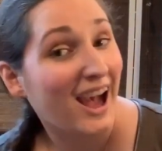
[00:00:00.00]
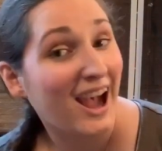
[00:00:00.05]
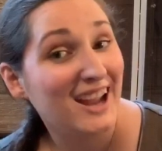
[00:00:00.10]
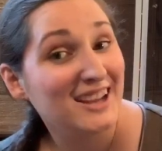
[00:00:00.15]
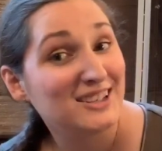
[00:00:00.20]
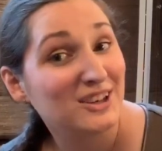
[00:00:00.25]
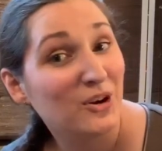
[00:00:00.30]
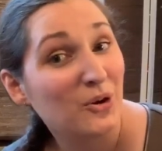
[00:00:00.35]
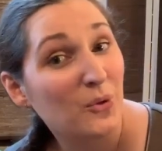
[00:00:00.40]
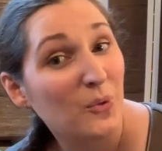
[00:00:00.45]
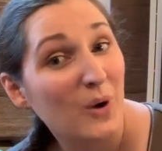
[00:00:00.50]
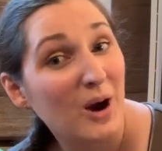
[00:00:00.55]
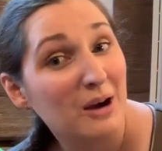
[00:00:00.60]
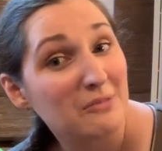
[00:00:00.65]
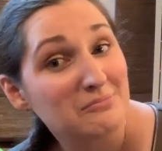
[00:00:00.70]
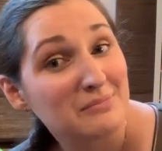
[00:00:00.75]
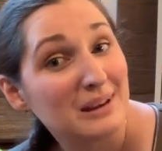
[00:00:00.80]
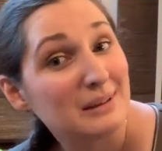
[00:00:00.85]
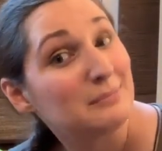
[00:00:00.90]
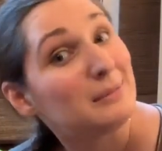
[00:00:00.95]
I don't
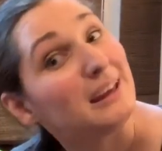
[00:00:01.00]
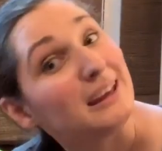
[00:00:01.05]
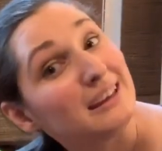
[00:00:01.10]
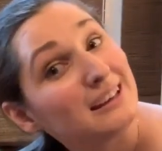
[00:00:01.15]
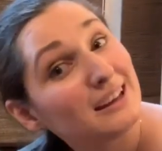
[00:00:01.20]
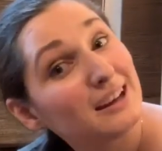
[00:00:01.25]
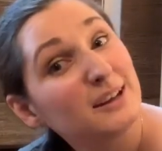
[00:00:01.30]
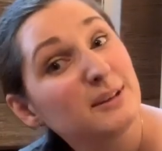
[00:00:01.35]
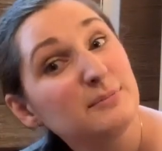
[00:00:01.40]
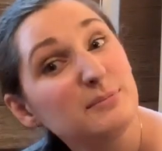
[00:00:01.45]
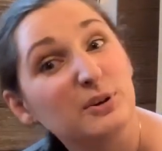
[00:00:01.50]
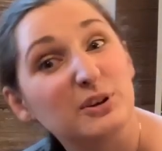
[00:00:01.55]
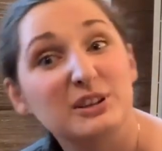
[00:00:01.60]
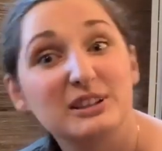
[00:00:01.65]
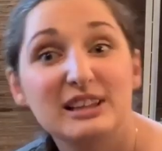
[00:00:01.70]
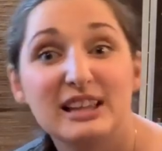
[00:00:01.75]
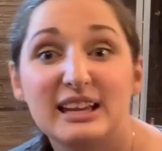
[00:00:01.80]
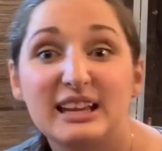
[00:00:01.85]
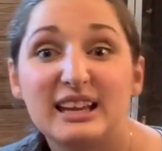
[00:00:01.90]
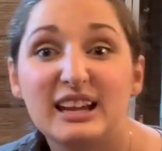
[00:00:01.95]
want my makeup or,
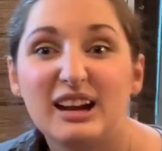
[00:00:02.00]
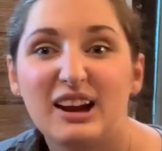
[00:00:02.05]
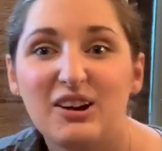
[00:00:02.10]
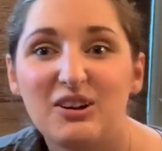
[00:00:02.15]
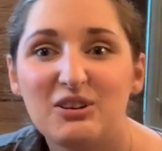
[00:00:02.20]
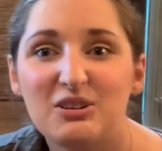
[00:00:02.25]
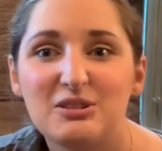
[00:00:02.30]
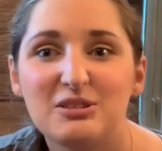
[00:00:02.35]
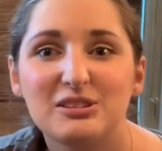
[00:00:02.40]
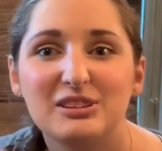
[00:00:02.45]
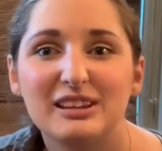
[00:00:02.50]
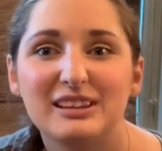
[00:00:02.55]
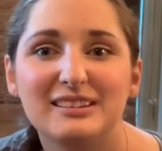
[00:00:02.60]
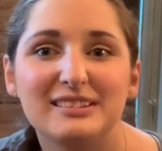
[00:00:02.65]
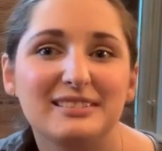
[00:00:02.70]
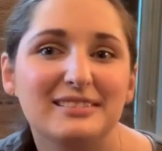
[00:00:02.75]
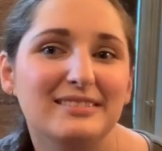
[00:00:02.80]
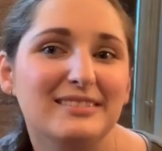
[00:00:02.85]
like, all, like,